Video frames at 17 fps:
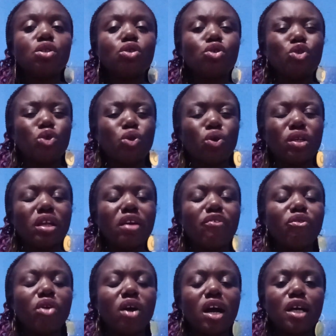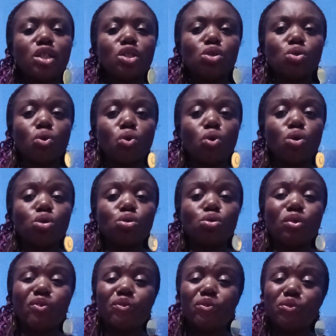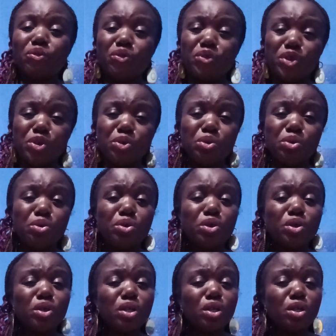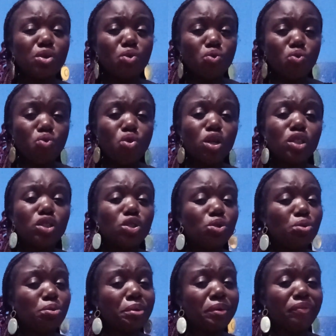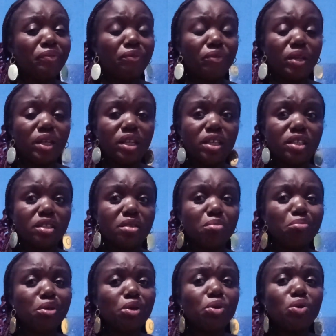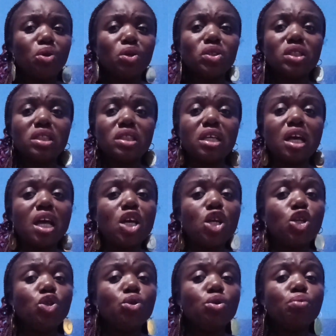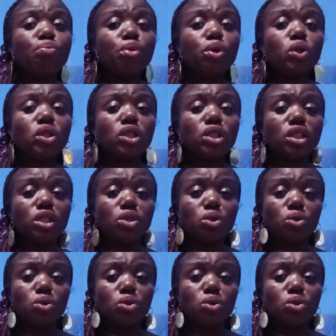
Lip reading: in order for her to also feel what you are feeling, because you both need